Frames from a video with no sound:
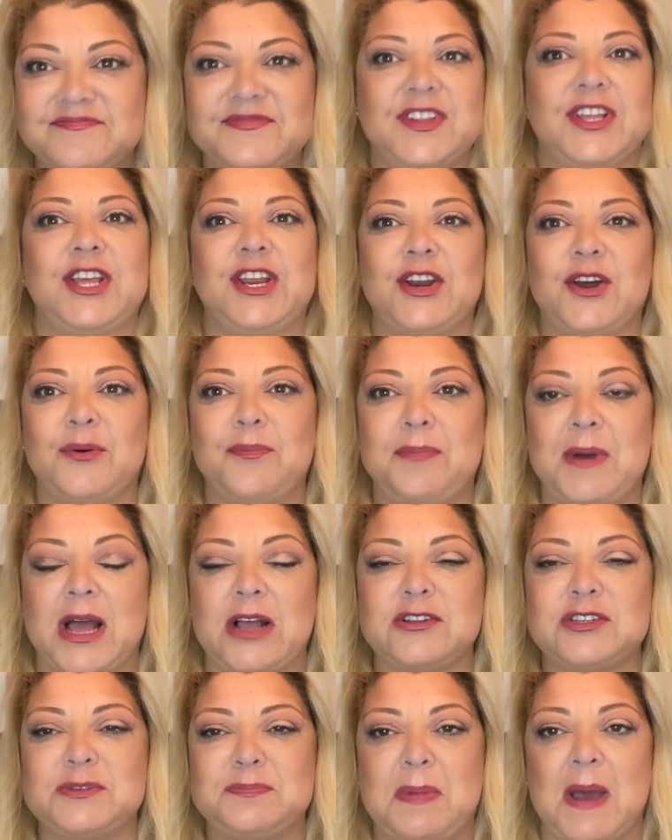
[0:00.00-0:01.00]
you know,
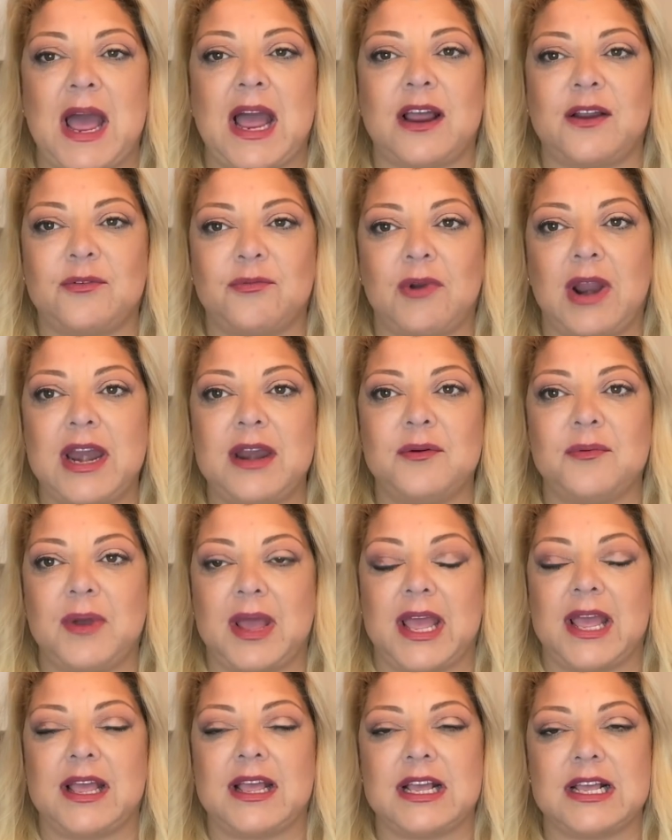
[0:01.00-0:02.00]
bounce back right
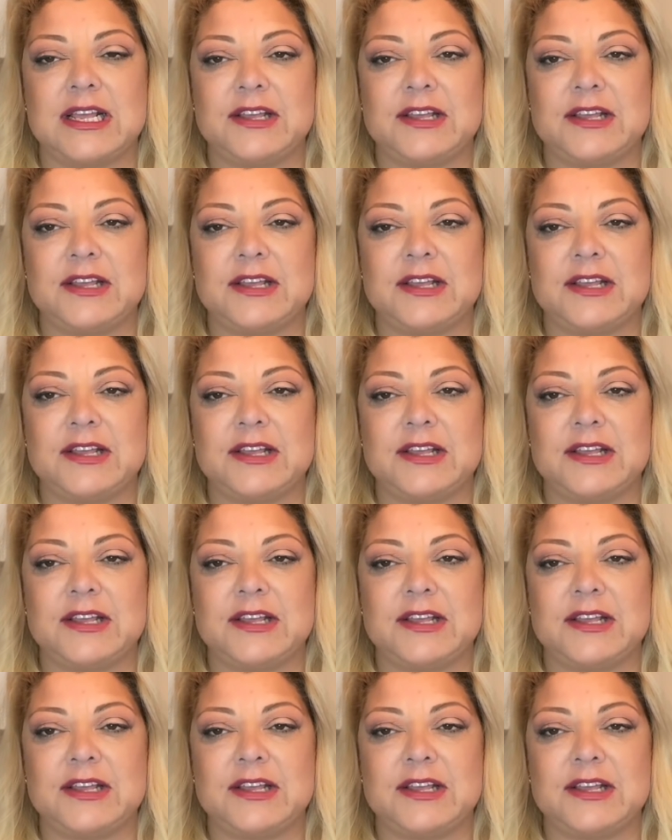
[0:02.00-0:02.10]
away.